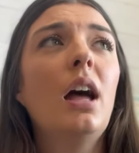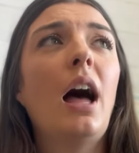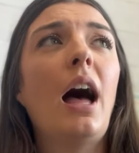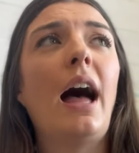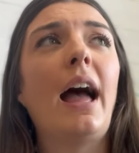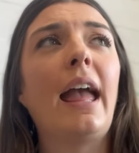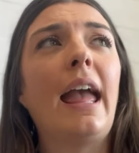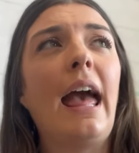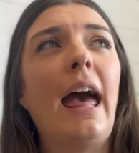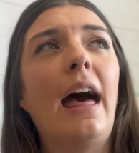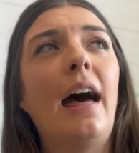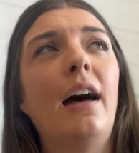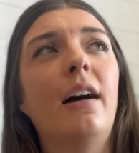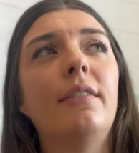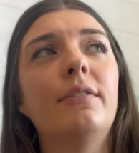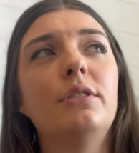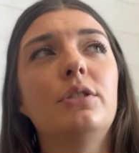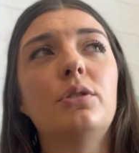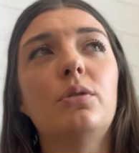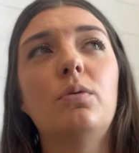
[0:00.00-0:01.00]
I
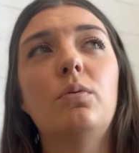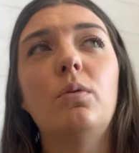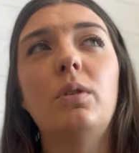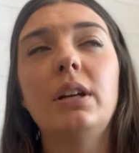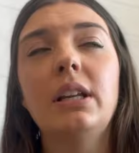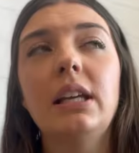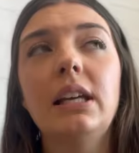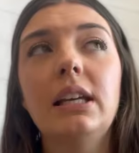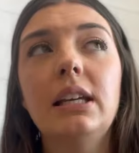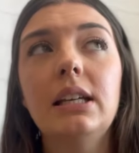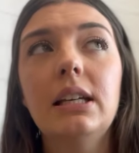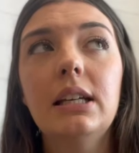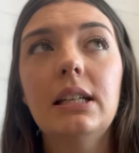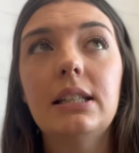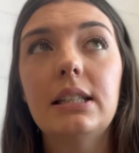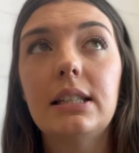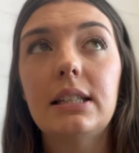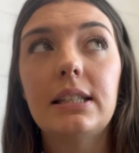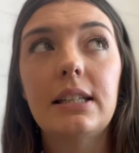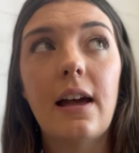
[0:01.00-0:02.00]
have
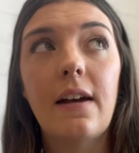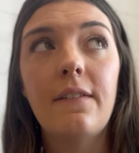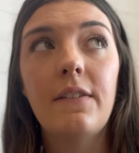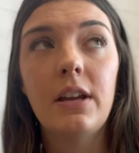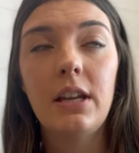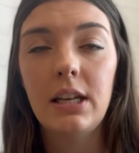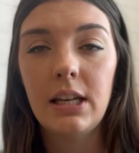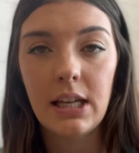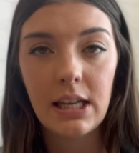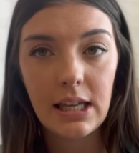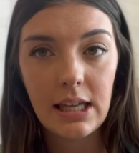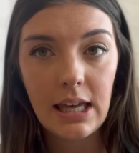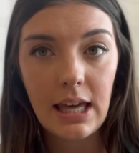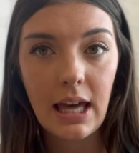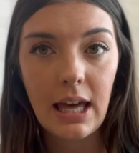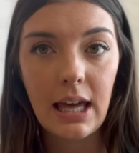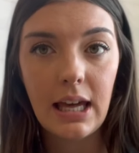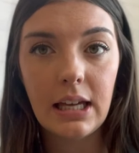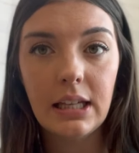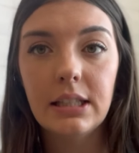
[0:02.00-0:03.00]
27
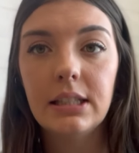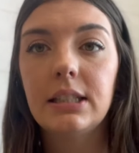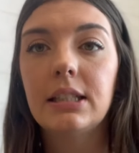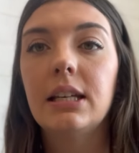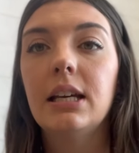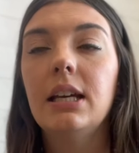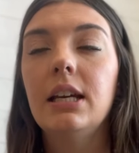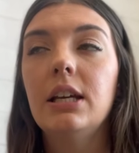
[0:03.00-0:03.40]
kids,